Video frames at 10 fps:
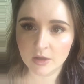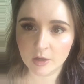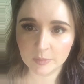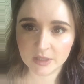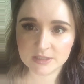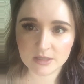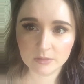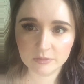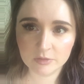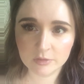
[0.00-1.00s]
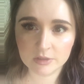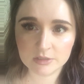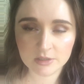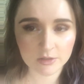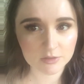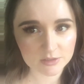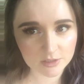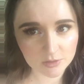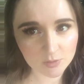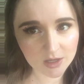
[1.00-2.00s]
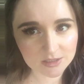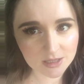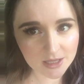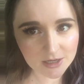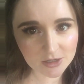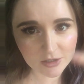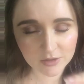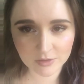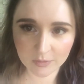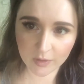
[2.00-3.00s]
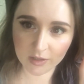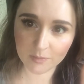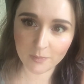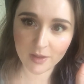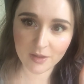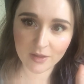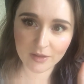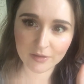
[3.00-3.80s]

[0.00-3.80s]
hope that's helpful, and I'll see you guys later. Alright, bye.